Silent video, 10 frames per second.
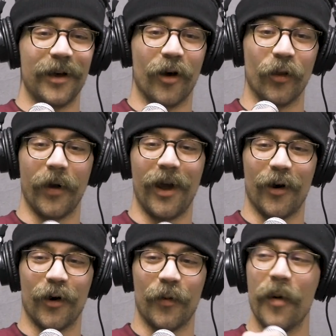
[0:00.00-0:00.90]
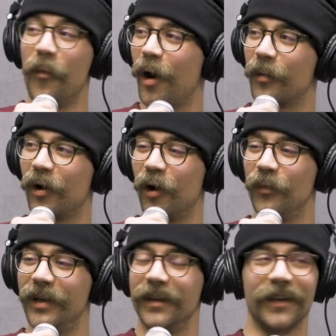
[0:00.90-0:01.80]
my mom called
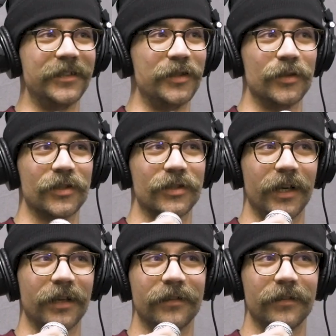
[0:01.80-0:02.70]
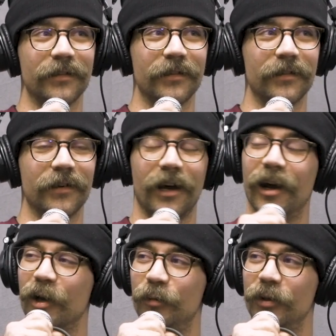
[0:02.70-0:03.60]
me and she was just like, I
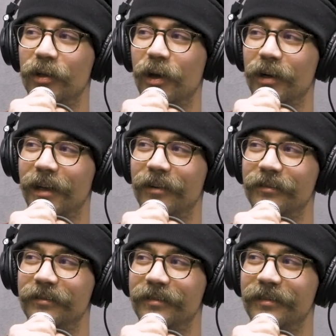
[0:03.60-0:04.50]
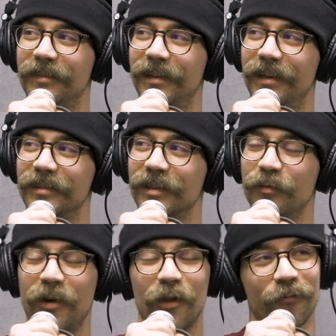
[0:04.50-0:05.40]
gotta put the dog down. I was like,
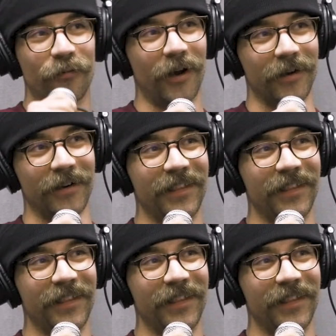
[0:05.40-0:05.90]
motherfucker.